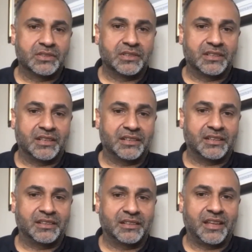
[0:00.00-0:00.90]
Yeah.
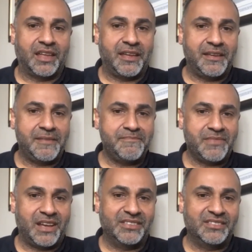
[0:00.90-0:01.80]

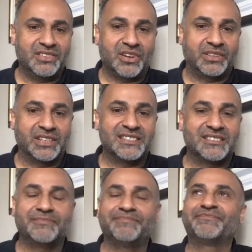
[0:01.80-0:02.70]
And, you know, I can
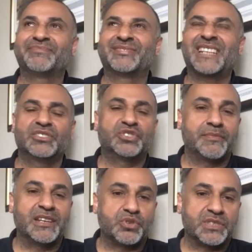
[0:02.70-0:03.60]
tell you some
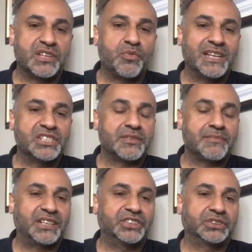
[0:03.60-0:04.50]
interesting ways to
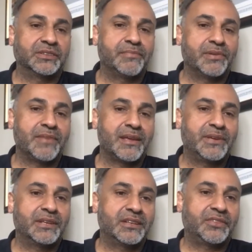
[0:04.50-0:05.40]
manage them, but maybe
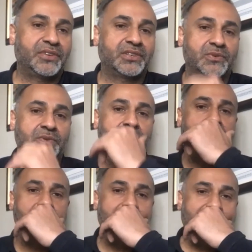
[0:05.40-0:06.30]
in another call.
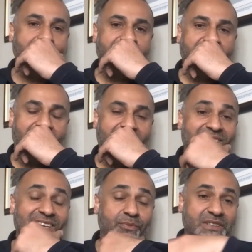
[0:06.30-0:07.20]
And
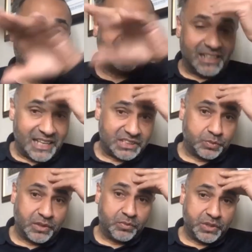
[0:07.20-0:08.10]
then I would say the last
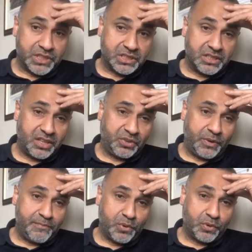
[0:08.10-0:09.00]
one, which is another
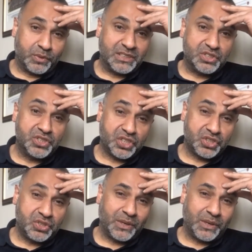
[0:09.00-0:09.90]
important one, is
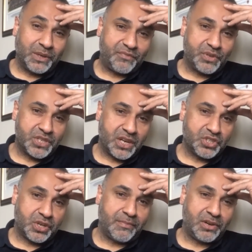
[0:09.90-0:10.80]
just doing an average
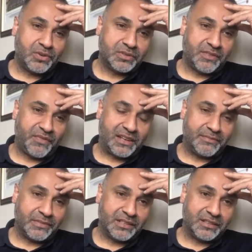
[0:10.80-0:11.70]
HMO
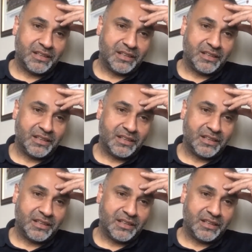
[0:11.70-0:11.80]
development